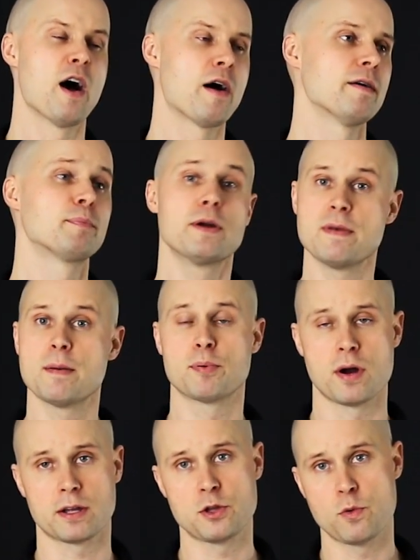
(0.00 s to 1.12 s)
a premium
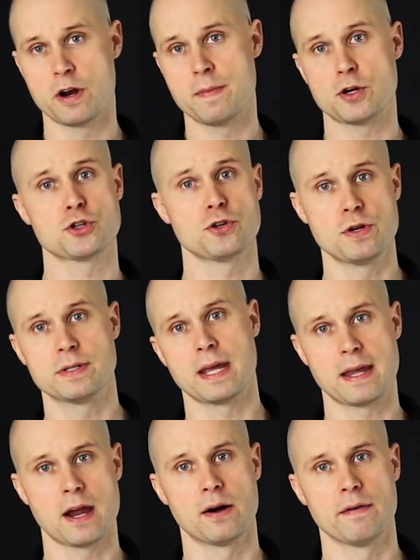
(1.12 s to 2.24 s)
product you want to make sure you
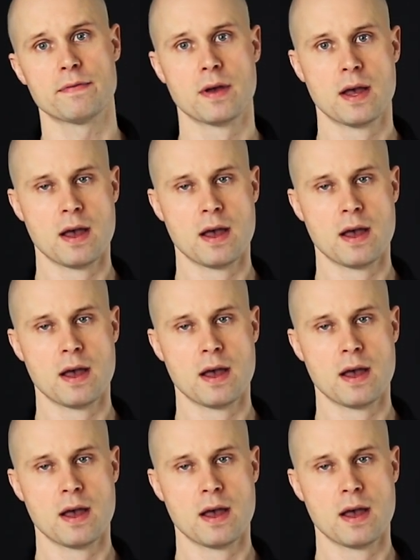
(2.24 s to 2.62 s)
take care of.